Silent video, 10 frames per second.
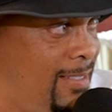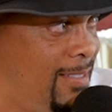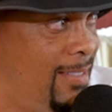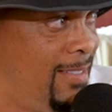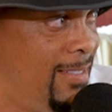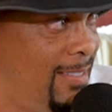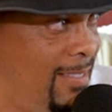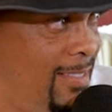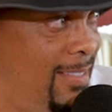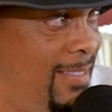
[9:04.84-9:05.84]

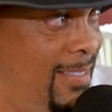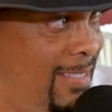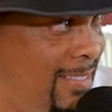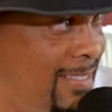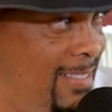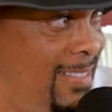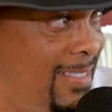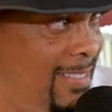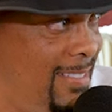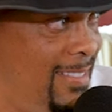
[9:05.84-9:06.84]

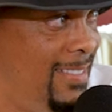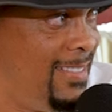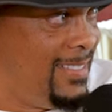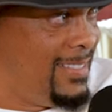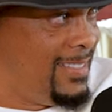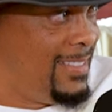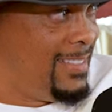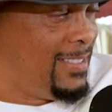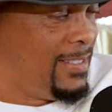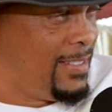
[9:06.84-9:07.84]

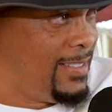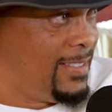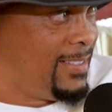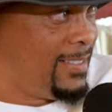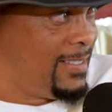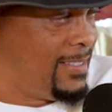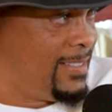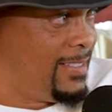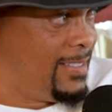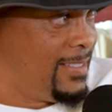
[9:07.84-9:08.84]

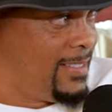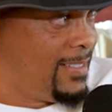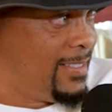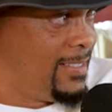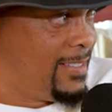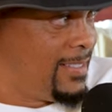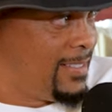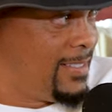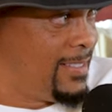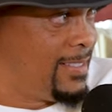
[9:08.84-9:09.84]

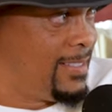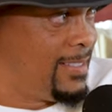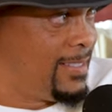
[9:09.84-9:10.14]
[no speech]